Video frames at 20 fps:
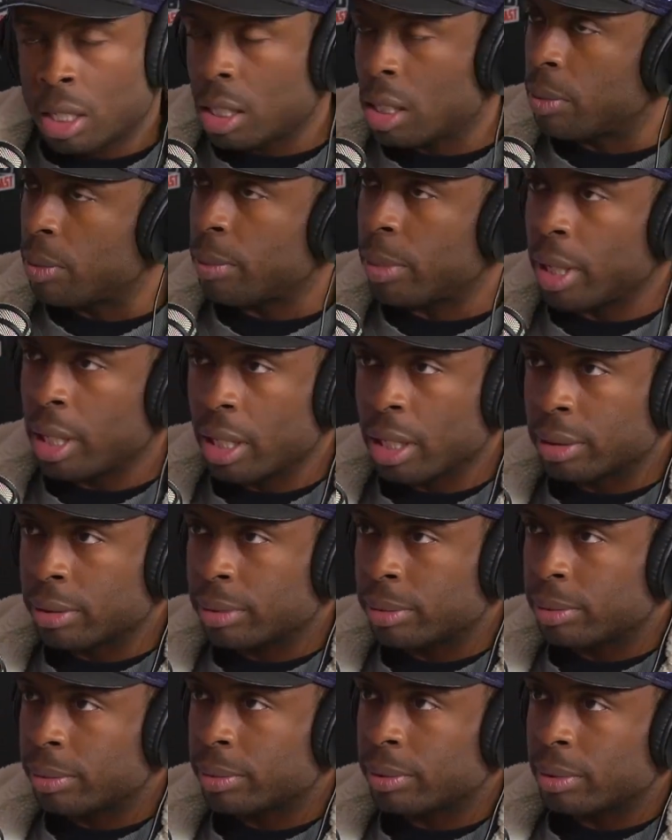Man,
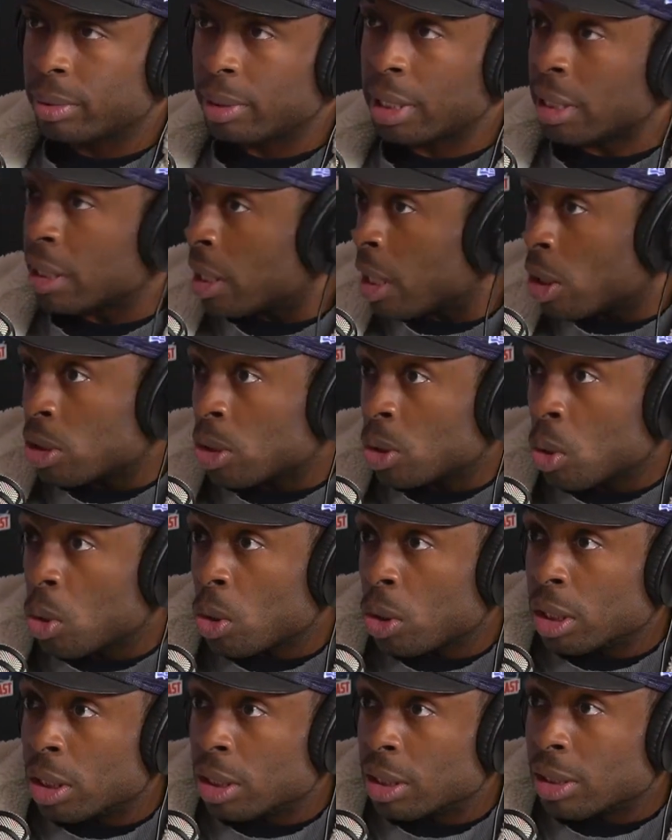they tell
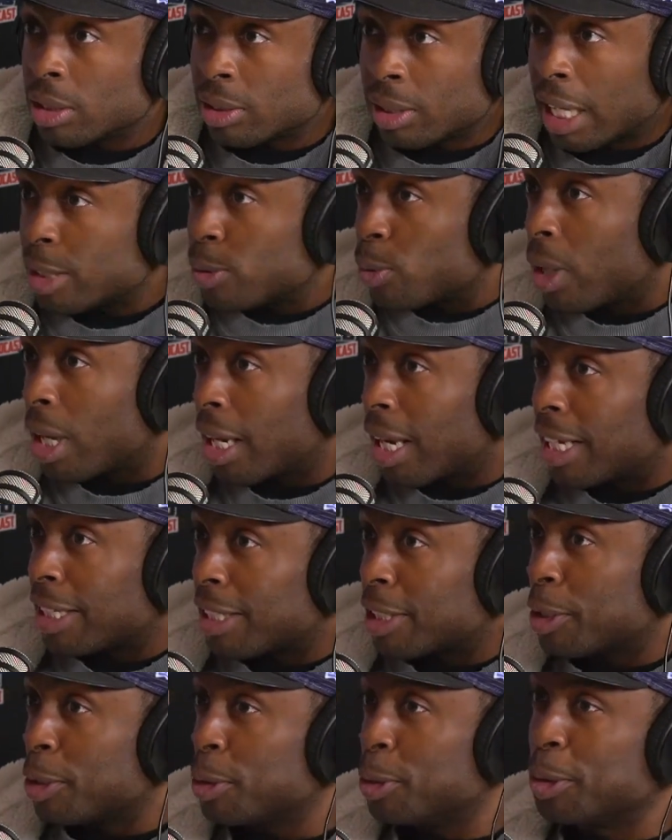stories. That's what I like
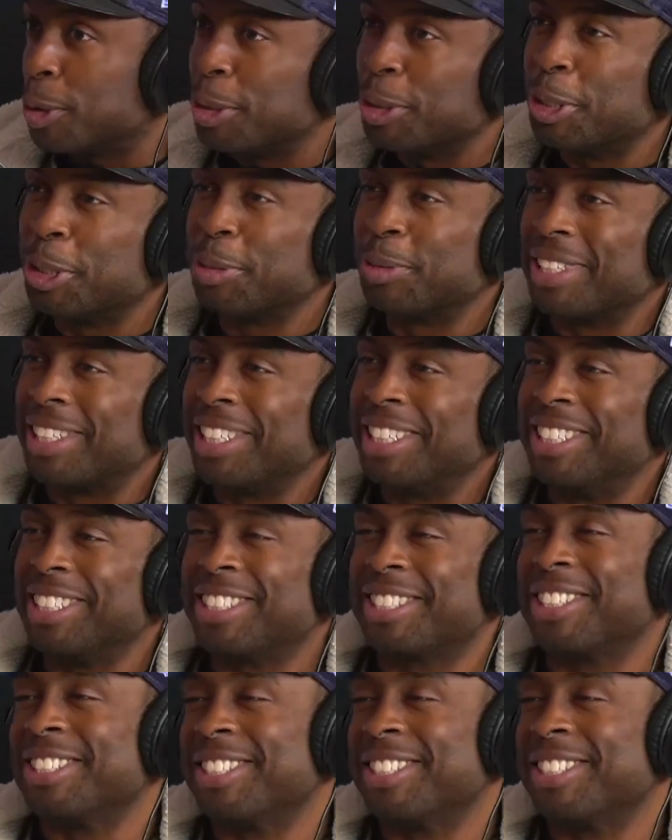to do. You know what I'm saying? So